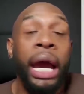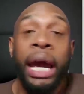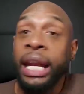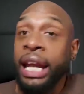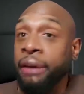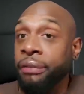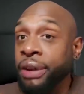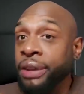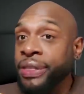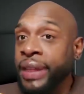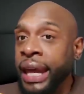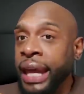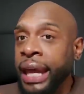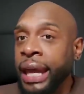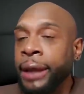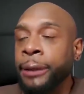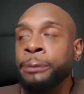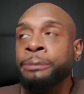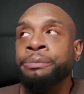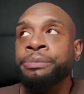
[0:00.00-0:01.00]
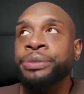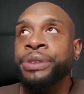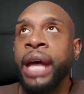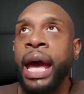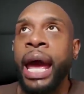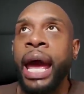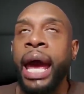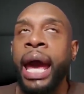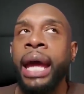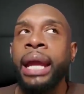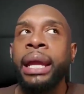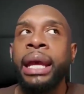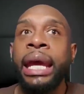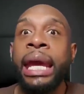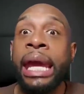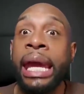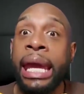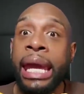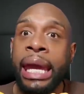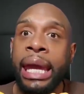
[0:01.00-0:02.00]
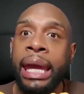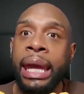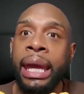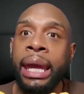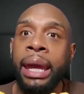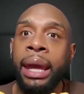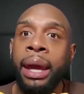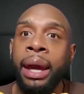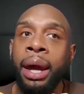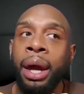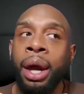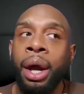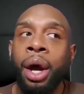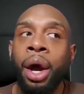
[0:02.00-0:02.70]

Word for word: and everything that he